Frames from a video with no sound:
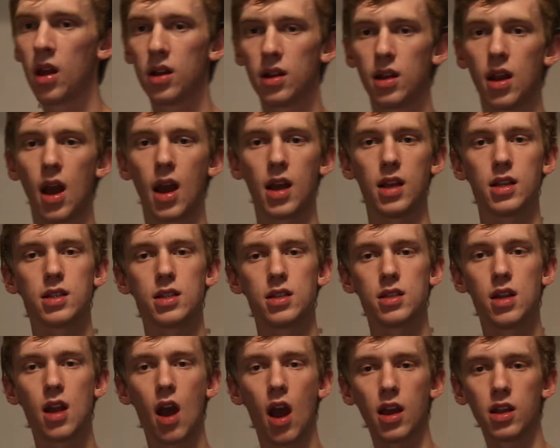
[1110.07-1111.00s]
Nice,
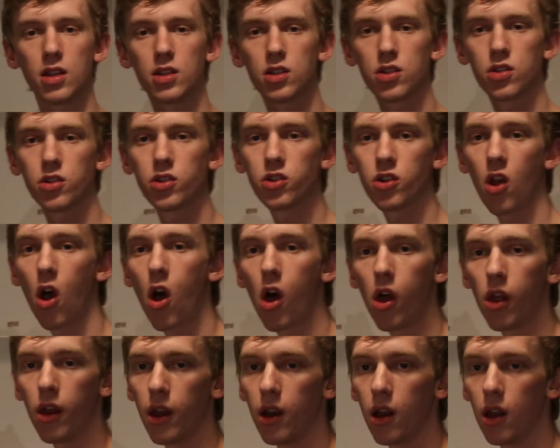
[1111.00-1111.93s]
nice,
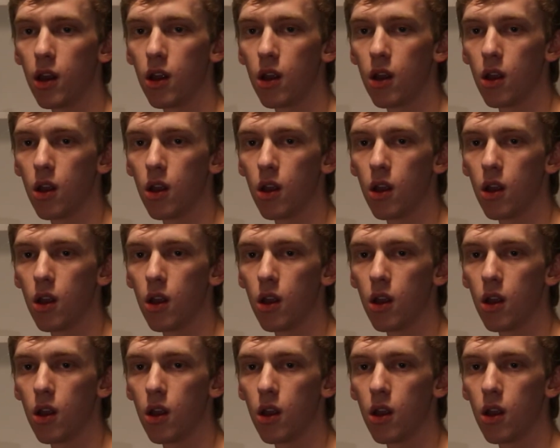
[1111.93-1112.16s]
solid.